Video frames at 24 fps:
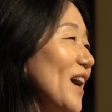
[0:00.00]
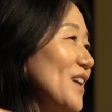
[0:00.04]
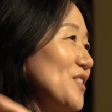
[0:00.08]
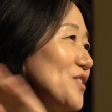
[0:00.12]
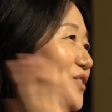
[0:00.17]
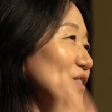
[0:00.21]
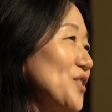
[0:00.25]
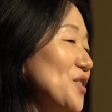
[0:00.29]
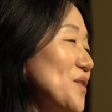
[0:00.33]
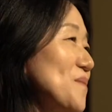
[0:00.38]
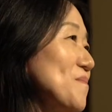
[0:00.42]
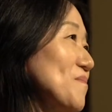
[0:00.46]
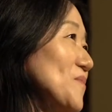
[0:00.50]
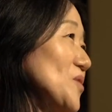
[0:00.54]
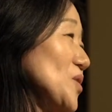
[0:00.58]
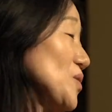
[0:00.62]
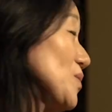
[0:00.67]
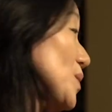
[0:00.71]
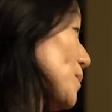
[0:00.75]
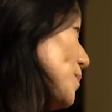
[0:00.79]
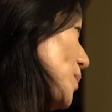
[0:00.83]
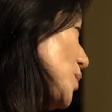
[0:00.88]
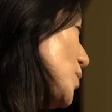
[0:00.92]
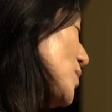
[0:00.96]
I took him
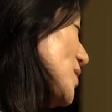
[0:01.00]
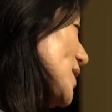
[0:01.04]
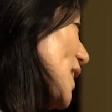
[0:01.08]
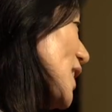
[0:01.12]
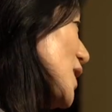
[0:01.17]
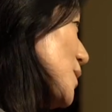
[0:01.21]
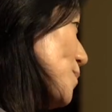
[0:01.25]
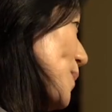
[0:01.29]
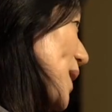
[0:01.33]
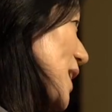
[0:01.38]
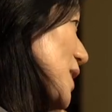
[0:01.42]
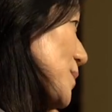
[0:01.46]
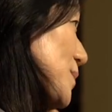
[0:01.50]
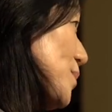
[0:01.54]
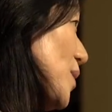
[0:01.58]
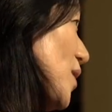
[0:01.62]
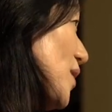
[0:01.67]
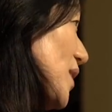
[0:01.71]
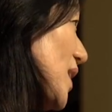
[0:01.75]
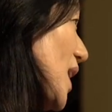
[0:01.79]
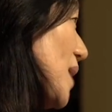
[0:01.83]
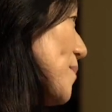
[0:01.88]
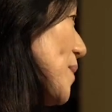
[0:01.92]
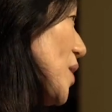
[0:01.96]
to a Blue Jays baseball
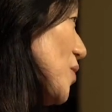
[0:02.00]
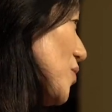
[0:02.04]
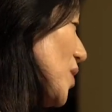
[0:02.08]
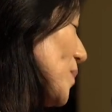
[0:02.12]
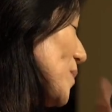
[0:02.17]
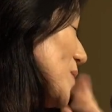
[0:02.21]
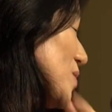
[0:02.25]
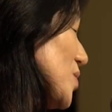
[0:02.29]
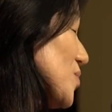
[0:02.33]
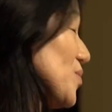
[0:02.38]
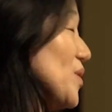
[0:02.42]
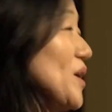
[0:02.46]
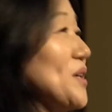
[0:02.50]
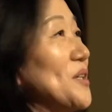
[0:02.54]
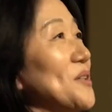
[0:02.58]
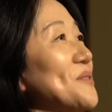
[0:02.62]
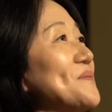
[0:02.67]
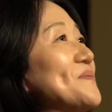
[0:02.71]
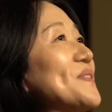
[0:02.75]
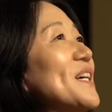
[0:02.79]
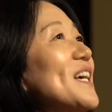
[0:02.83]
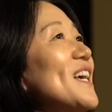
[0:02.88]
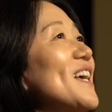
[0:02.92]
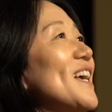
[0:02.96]
game. I grew up in Toronto,
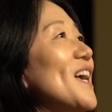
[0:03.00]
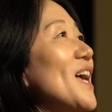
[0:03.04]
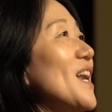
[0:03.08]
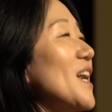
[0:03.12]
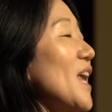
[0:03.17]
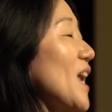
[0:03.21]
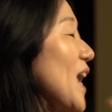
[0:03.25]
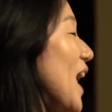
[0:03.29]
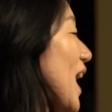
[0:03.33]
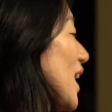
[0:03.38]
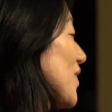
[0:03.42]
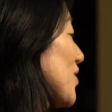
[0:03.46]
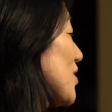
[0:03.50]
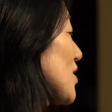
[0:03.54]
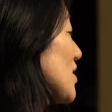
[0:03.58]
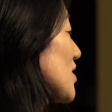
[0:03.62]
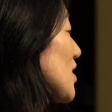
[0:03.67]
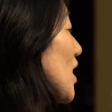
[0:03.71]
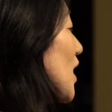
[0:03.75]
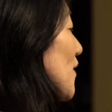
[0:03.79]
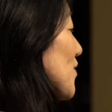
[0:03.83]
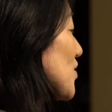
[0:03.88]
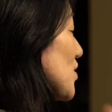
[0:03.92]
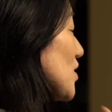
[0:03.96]
and I had this
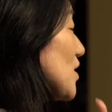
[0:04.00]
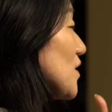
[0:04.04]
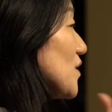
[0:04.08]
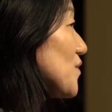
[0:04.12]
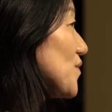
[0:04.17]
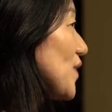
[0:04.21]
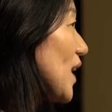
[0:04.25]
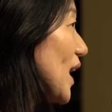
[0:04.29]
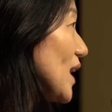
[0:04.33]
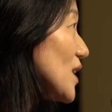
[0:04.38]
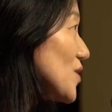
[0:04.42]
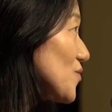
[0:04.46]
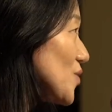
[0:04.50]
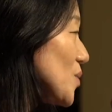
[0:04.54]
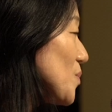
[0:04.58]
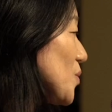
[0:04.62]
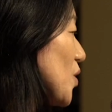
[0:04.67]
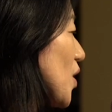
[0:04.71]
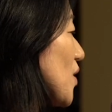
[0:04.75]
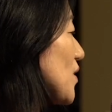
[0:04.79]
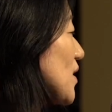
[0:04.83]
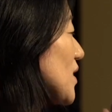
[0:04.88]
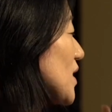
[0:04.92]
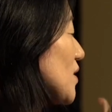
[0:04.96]
soft serve ice cream
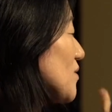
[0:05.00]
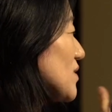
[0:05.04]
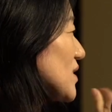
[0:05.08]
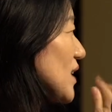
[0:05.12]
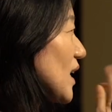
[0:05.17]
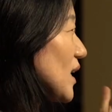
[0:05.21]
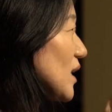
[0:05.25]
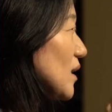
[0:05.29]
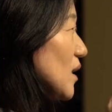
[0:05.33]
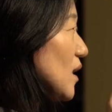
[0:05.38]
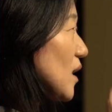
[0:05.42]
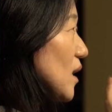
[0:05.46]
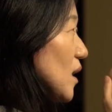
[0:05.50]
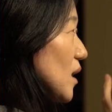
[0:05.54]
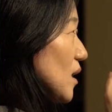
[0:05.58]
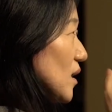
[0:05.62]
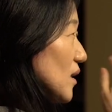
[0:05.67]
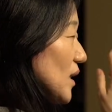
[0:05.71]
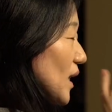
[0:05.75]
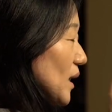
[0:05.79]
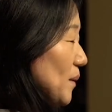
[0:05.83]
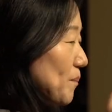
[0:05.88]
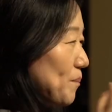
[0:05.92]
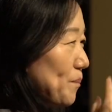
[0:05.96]
cone, and there was like
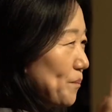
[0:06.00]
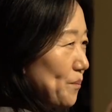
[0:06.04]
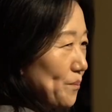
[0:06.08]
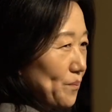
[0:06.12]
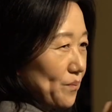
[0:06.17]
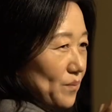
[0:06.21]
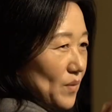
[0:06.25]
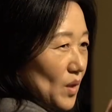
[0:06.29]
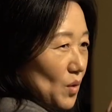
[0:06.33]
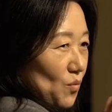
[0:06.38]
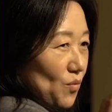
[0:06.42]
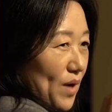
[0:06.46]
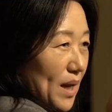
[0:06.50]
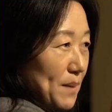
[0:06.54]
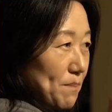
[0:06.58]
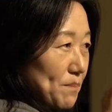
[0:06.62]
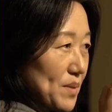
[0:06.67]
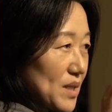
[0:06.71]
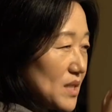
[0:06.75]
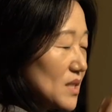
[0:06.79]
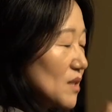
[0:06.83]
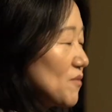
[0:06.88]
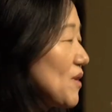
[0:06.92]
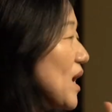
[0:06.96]
red
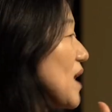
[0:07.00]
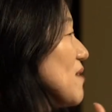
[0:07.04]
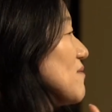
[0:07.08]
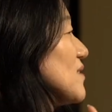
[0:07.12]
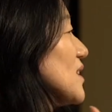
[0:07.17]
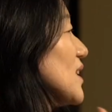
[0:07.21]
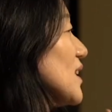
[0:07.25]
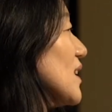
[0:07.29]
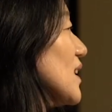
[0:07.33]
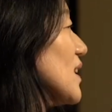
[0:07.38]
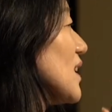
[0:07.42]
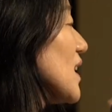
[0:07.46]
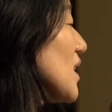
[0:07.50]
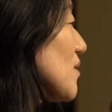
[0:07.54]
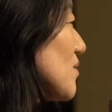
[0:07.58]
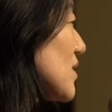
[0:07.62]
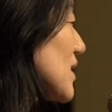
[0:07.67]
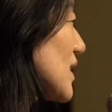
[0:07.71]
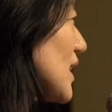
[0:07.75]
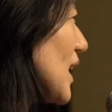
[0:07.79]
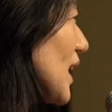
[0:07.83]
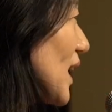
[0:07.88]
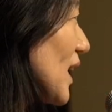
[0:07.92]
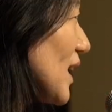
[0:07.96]
bits around it, and he
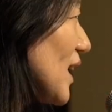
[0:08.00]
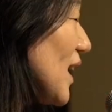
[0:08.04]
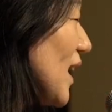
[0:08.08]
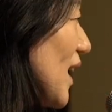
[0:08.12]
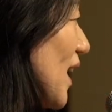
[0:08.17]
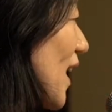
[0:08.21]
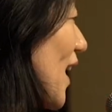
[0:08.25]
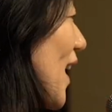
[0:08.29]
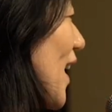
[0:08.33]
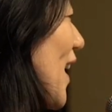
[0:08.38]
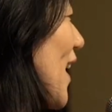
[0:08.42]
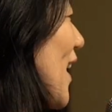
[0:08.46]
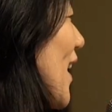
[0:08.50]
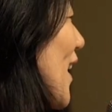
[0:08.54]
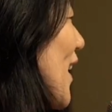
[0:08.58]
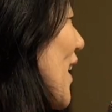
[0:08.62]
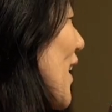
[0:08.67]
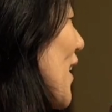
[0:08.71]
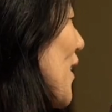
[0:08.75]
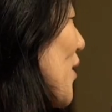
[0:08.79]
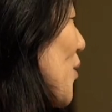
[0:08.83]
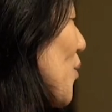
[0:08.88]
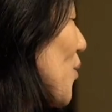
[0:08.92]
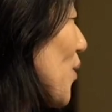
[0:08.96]
was like,
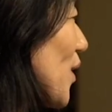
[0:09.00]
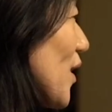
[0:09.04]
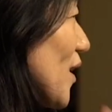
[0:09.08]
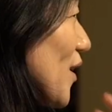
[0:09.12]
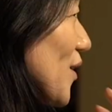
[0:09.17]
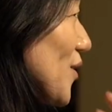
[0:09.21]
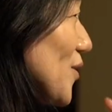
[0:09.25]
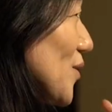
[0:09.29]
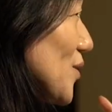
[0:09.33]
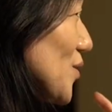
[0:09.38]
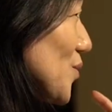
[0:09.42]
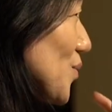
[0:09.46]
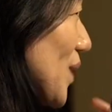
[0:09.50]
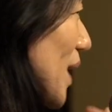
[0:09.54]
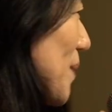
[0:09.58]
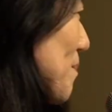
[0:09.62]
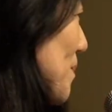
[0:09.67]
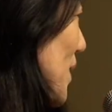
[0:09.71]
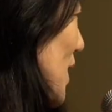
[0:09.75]
"Hey, what are those red